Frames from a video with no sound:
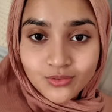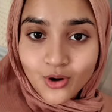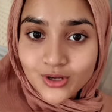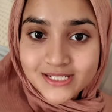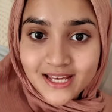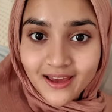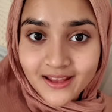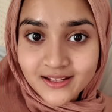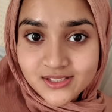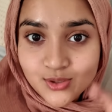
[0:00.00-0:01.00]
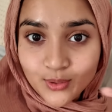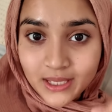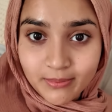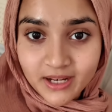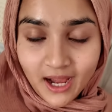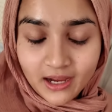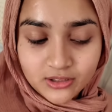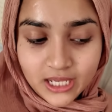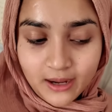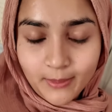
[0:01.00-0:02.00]
Content, so keep an eye
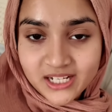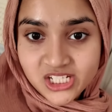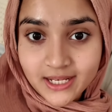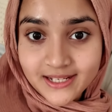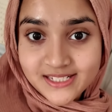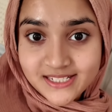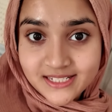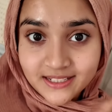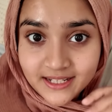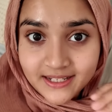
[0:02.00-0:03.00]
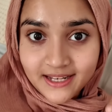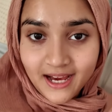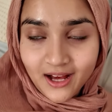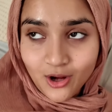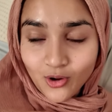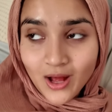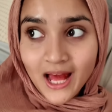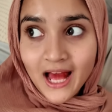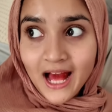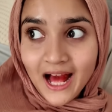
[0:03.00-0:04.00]
on it. I'm actually editing it now
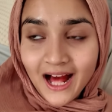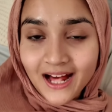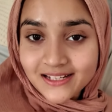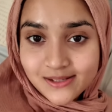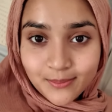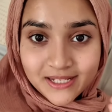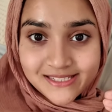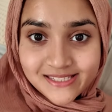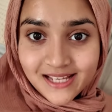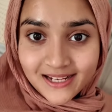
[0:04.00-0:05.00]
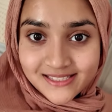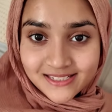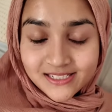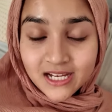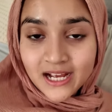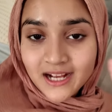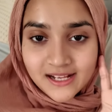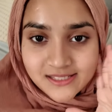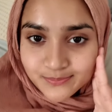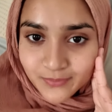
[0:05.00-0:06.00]
and I'm excited,
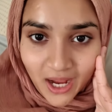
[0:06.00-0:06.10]
guys.